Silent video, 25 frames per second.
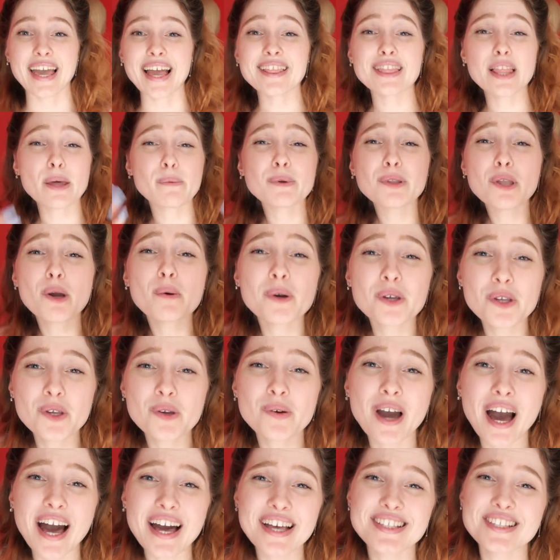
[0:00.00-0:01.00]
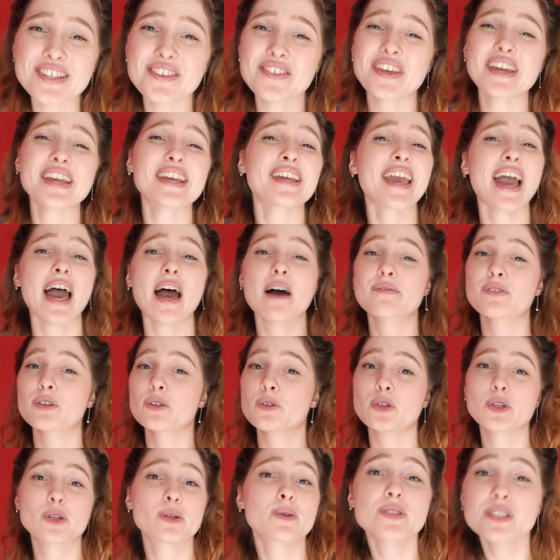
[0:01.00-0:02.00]
And let me know what you guys think. Have you
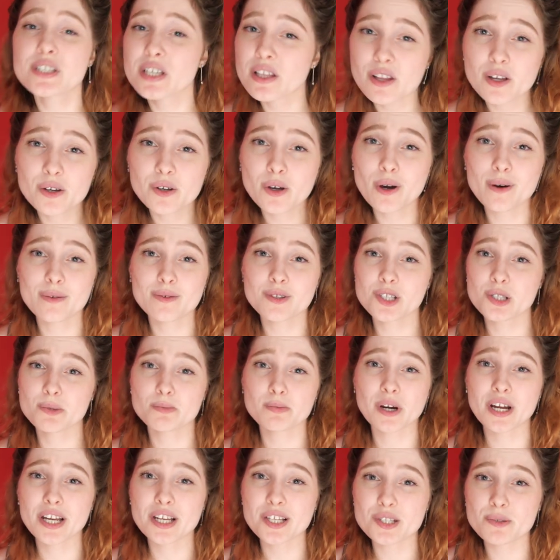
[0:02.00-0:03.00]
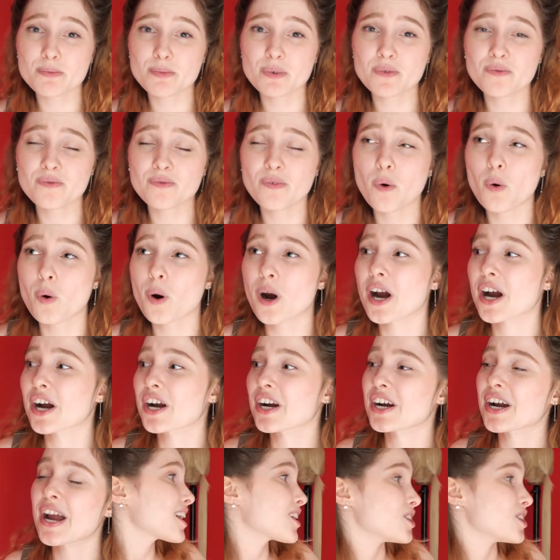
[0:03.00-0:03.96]
used silicone sprays before?